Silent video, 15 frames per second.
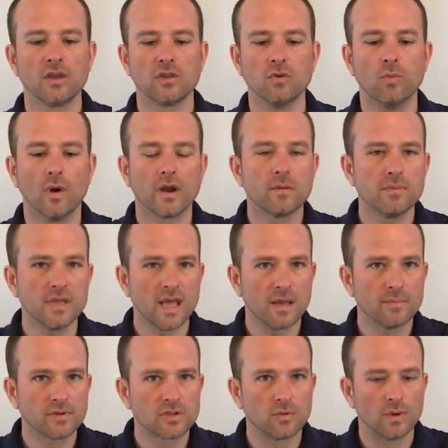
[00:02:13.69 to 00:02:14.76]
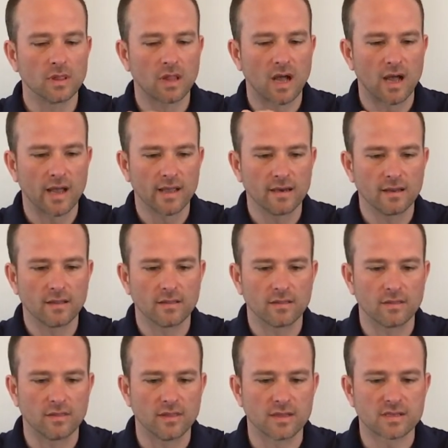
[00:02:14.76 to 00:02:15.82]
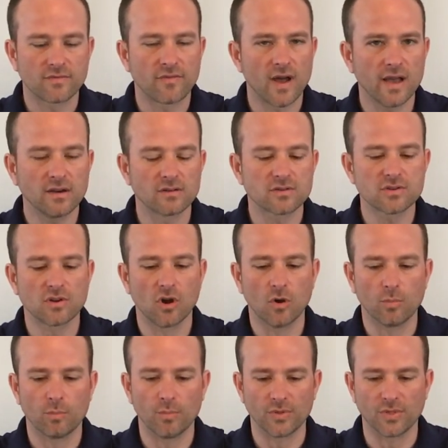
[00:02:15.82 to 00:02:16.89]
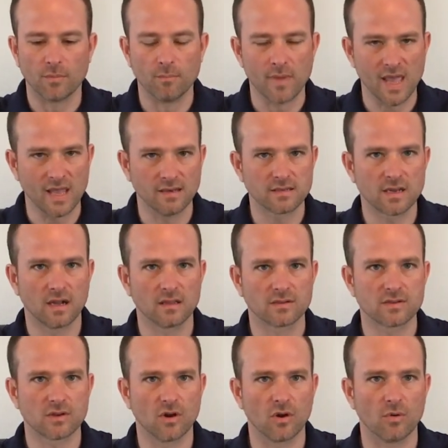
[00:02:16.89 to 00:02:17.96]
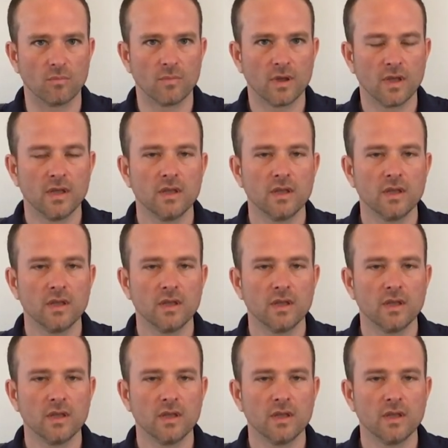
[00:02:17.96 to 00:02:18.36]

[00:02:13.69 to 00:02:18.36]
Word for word: You want to be able to align this finder scope with the main telescope.